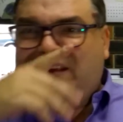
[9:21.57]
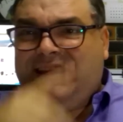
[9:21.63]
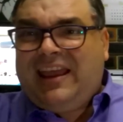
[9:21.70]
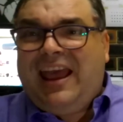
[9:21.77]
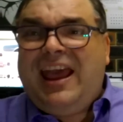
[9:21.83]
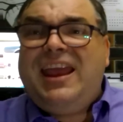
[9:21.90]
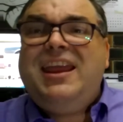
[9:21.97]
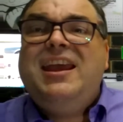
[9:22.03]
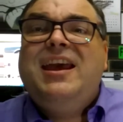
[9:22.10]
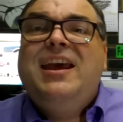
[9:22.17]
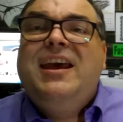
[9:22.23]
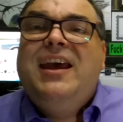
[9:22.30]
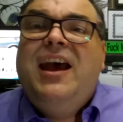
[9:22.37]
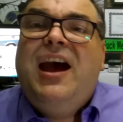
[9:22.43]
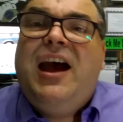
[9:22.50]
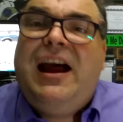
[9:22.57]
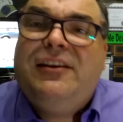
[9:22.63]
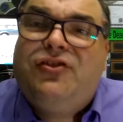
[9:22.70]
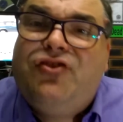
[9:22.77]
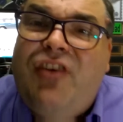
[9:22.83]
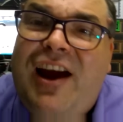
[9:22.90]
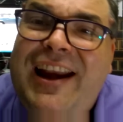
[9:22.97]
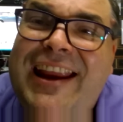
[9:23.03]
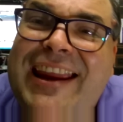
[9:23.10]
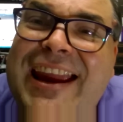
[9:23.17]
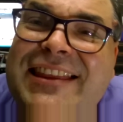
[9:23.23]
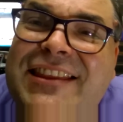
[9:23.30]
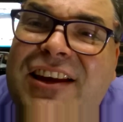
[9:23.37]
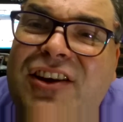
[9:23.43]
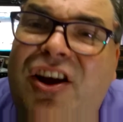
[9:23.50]
okay? I'm trying to
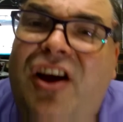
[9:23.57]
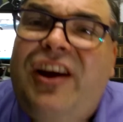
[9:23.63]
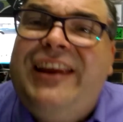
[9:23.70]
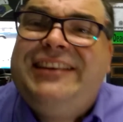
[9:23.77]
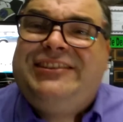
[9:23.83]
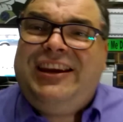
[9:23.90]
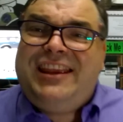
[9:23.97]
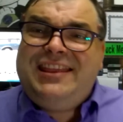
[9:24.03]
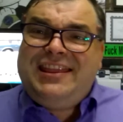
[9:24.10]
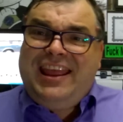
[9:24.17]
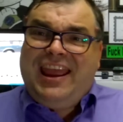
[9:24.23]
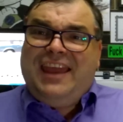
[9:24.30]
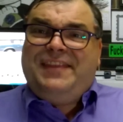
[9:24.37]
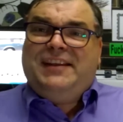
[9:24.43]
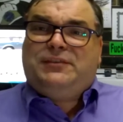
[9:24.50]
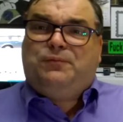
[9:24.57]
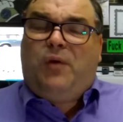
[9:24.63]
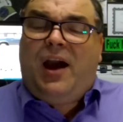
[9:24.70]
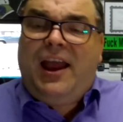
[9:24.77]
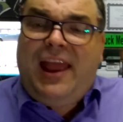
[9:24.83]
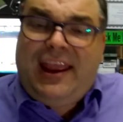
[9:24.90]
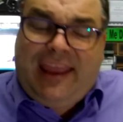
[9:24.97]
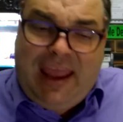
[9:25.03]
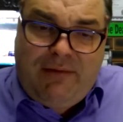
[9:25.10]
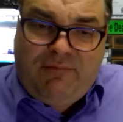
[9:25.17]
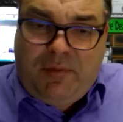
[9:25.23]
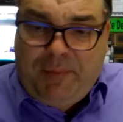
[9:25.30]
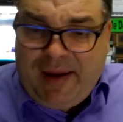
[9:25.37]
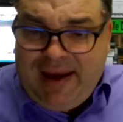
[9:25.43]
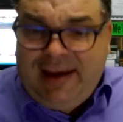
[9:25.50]
get the knowledge in there. That's why I keep
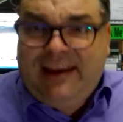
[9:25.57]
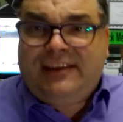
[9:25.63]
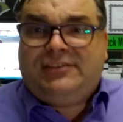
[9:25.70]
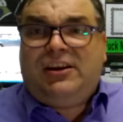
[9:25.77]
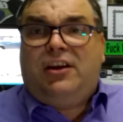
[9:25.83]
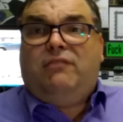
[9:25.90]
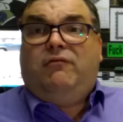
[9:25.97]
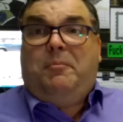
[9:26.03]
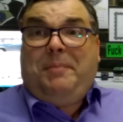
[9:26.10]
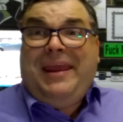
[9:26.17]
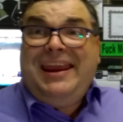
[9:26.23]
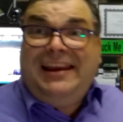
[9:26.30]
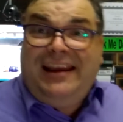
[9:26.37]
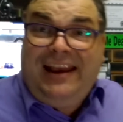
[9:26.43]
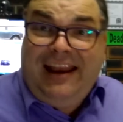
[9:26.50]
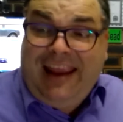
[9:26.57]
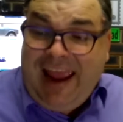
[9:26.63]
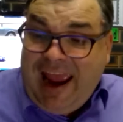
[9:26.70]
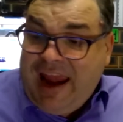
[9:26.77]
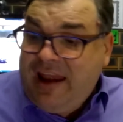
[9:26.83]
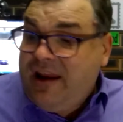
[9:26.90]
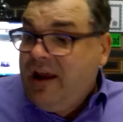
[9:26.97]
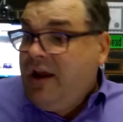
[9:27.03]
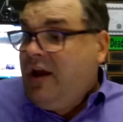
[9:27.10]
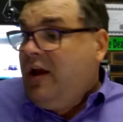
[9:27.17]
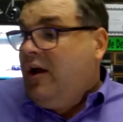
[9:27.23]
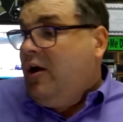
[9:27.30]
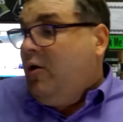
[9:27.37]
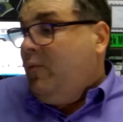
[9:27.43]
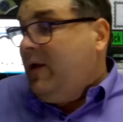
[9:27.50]
repeating. So to repeat it again,
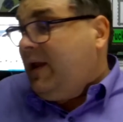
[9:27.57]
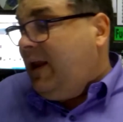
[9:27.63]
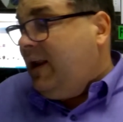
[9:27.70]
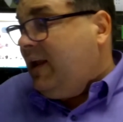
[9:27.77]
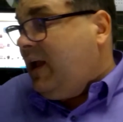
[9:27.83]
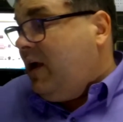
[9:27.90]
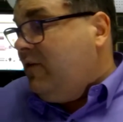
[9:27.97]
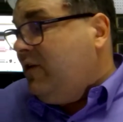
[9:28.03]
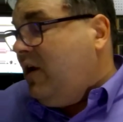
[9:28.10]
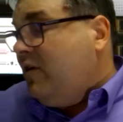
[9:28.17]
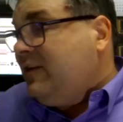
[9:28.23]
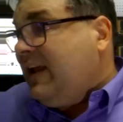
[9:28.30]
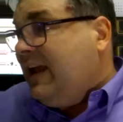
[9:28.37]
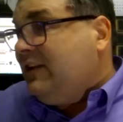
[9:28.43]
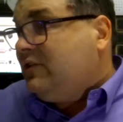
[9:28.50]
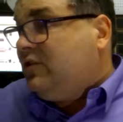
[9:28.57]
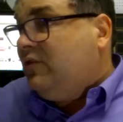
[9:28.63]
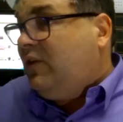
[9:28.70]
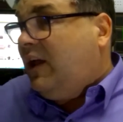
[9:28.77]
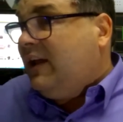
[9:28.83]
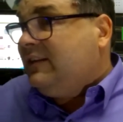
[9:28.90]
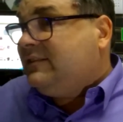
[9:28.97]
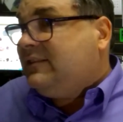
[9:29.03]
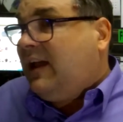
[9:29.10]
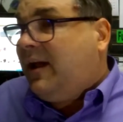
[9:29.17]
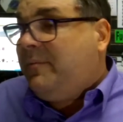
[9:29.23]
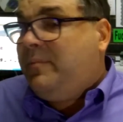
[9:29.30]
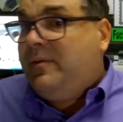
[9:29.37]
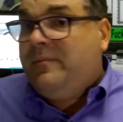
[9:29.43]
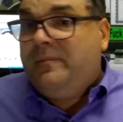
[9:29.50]
we're going to go no date, two line
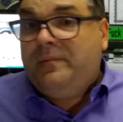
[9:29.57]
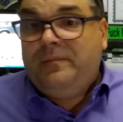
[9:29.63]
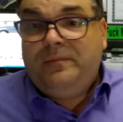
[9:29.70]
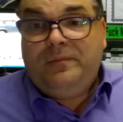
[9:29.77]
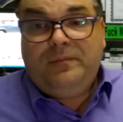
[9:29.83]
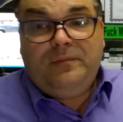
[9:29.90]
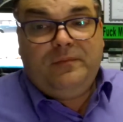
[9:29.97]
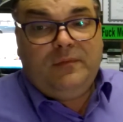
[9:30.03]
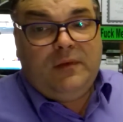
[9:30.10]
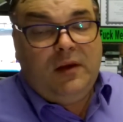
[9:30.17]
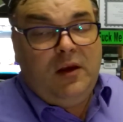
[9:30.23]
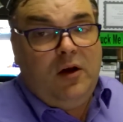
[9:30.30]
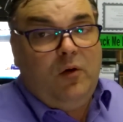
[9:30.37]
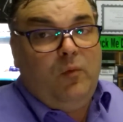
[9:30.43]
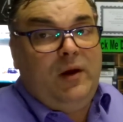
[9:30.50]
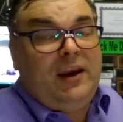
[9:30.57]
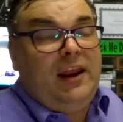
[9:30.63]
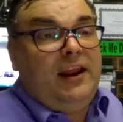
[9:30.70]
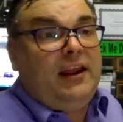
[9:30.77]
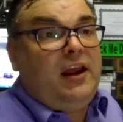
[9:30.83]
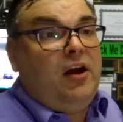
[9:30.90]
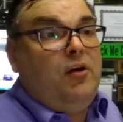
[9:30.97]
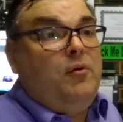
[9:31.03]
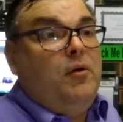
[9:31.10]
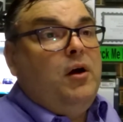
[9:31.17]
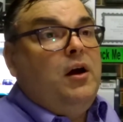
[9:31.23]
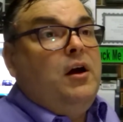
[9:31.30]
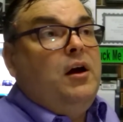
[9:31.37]
sub. We're going to go